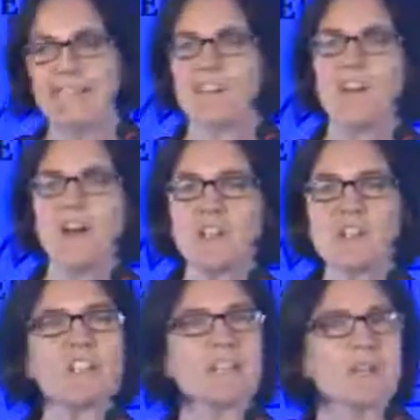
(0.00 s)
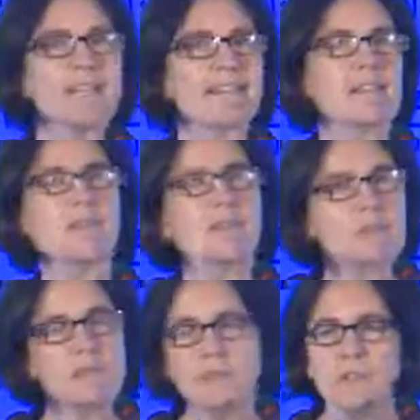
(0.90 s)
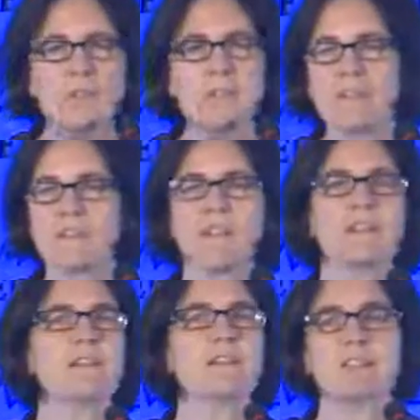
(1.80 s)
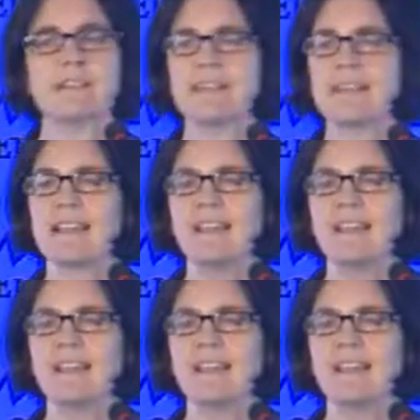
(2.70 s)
the car sharing, the new technologies,